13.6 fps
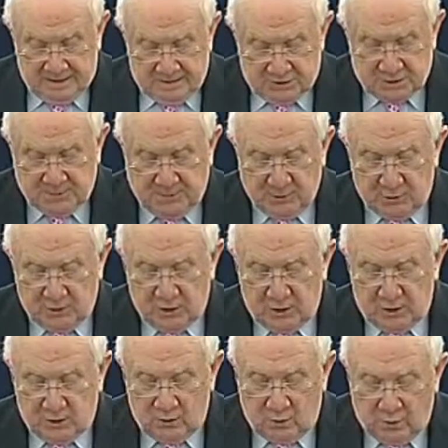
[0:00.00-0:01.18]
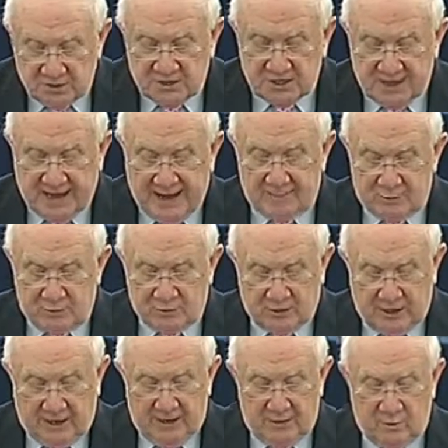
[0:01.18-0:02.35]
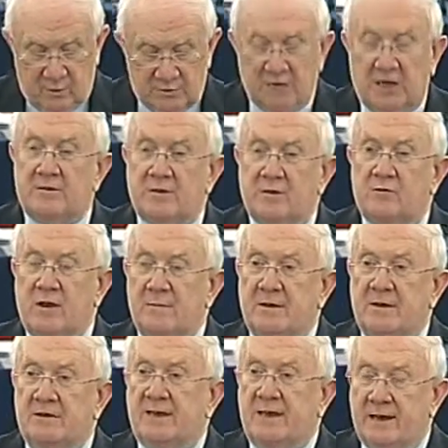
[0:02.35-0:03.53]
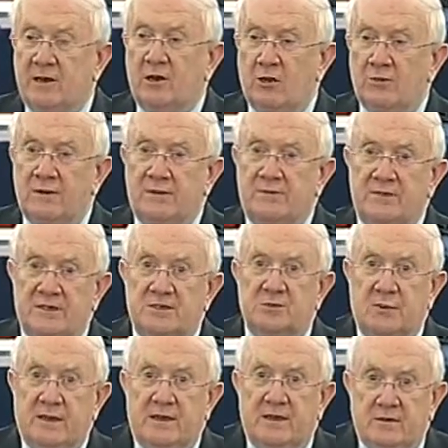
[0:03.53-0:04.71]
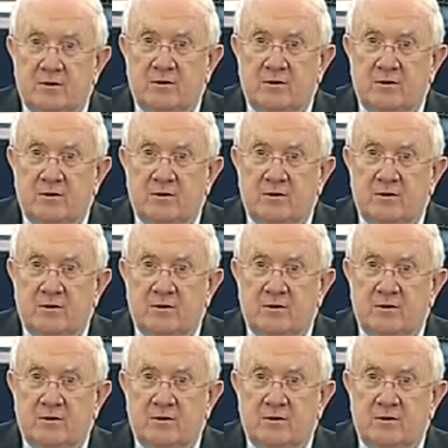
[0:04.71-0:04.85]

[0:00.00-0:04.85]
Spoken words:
dispute once again broke down without an agreement in London this week.